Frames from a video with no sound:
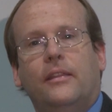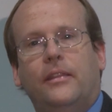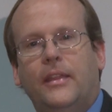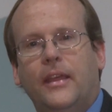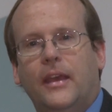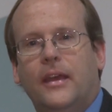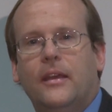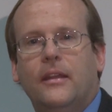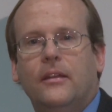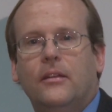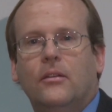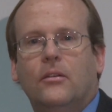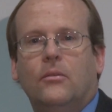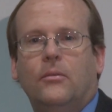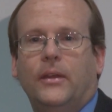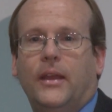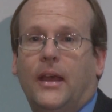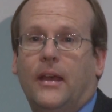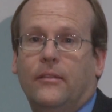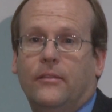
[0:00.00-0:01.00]
Then
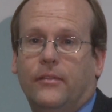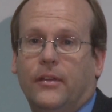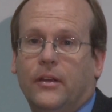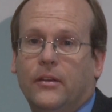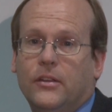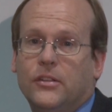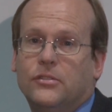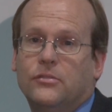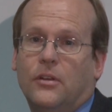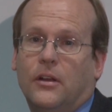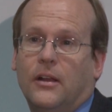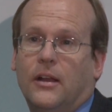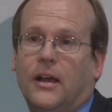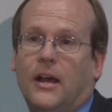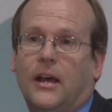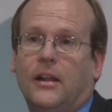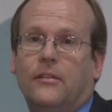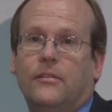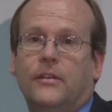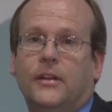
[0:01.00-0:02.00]
we have very strong
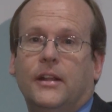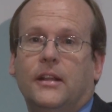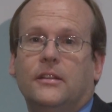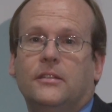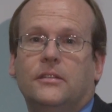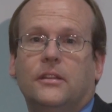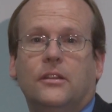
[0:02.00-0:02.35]
confidence